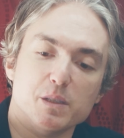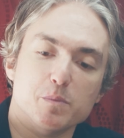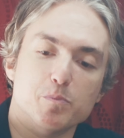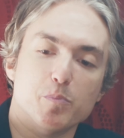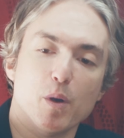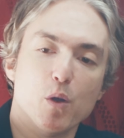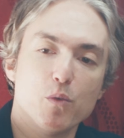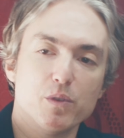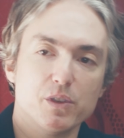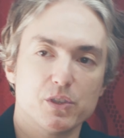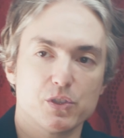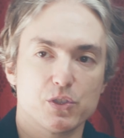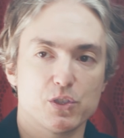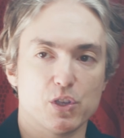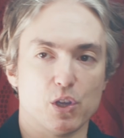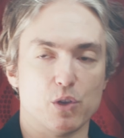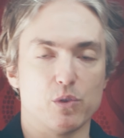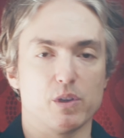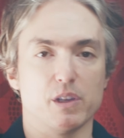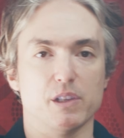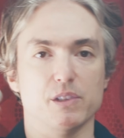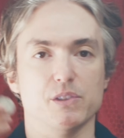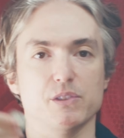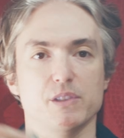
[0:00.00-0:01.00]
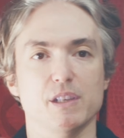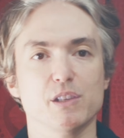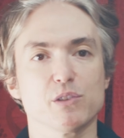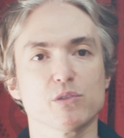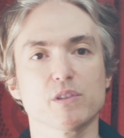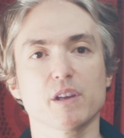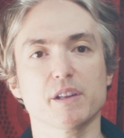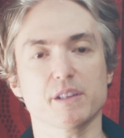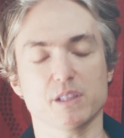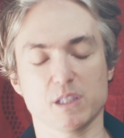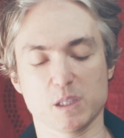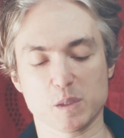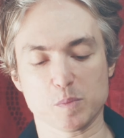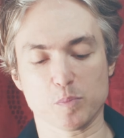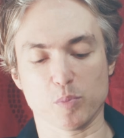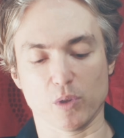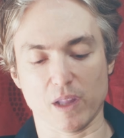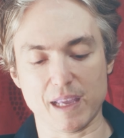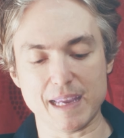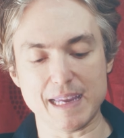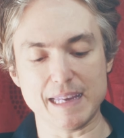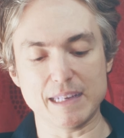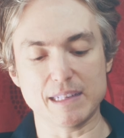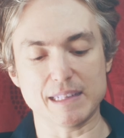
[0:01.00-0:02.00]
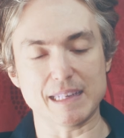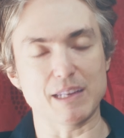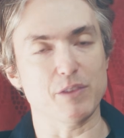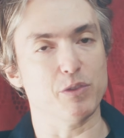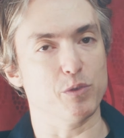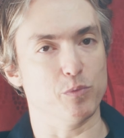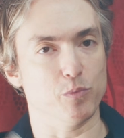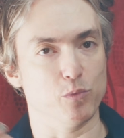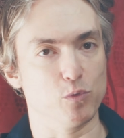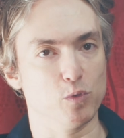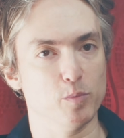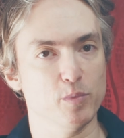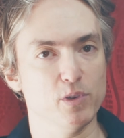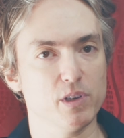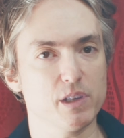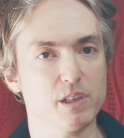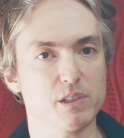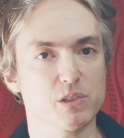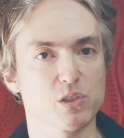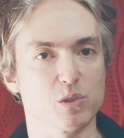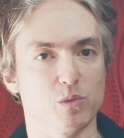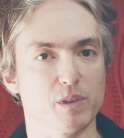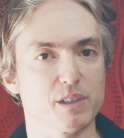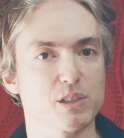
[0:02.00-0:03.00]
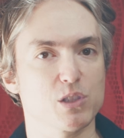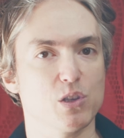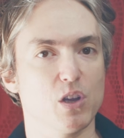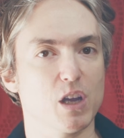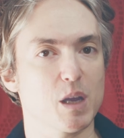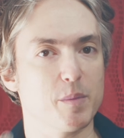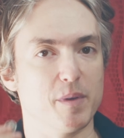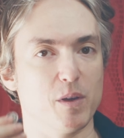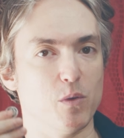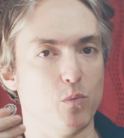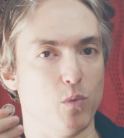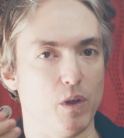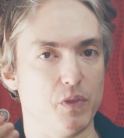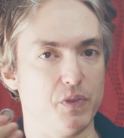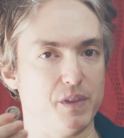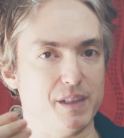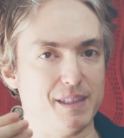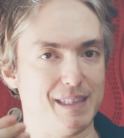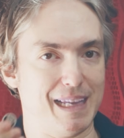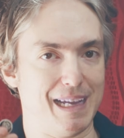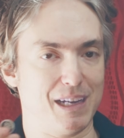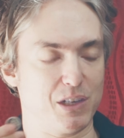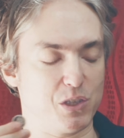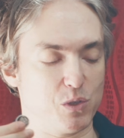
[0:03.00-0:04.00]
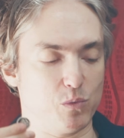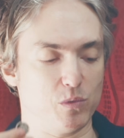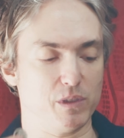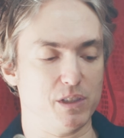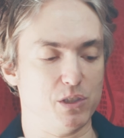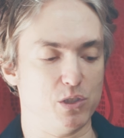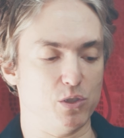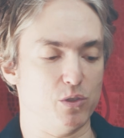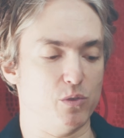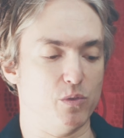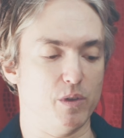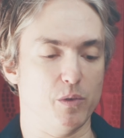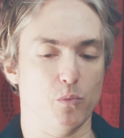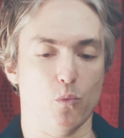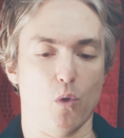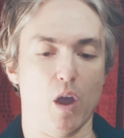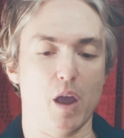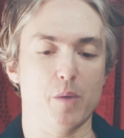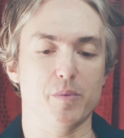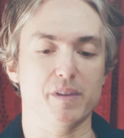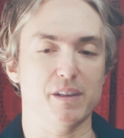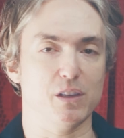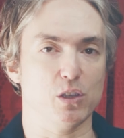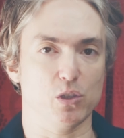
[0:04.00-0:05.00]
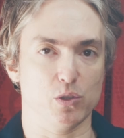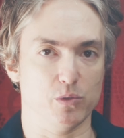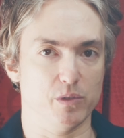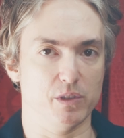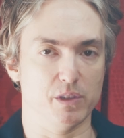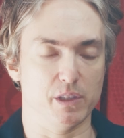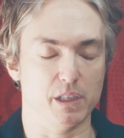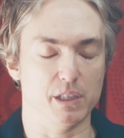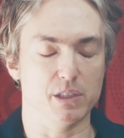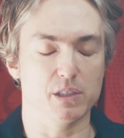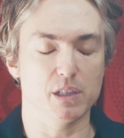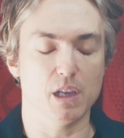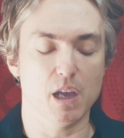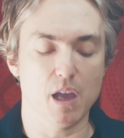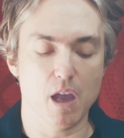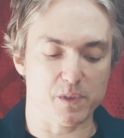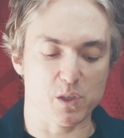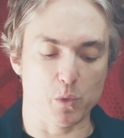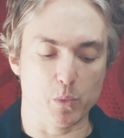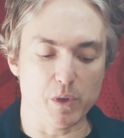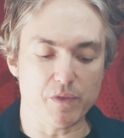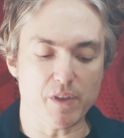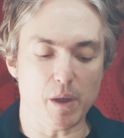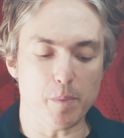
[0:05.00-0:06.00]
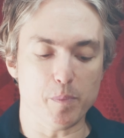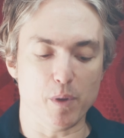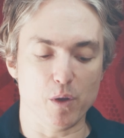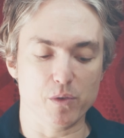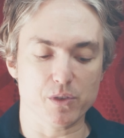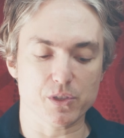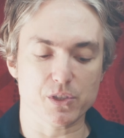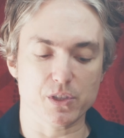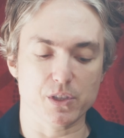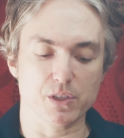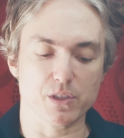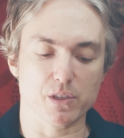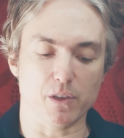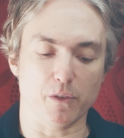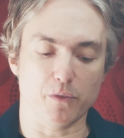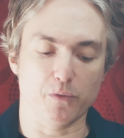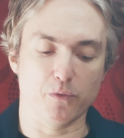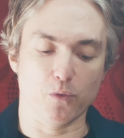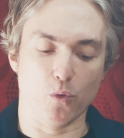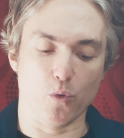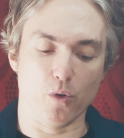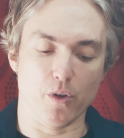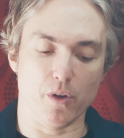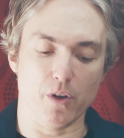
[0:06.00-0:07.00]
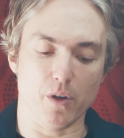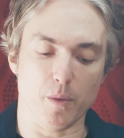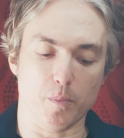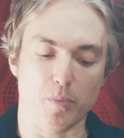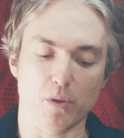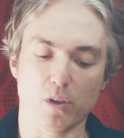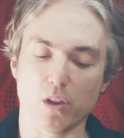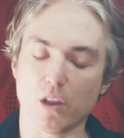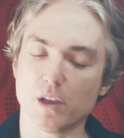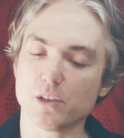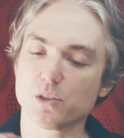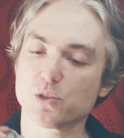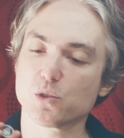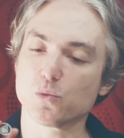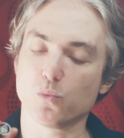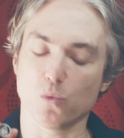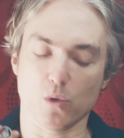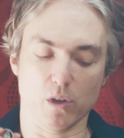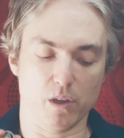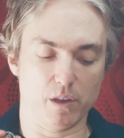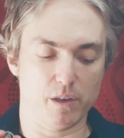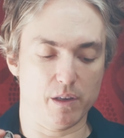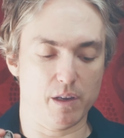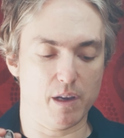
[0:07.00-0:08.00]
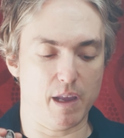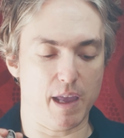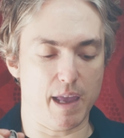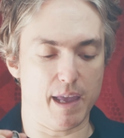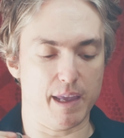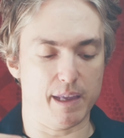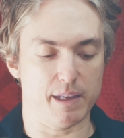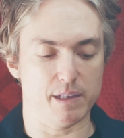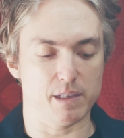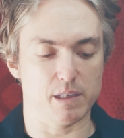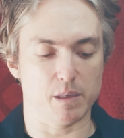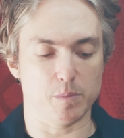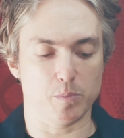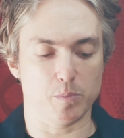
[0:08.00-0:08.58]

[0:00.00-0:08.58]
bonus tokens, these are not explained in the rulebook, so let's talk about what these actually do and why we included these. So we've got bonuses for +1 and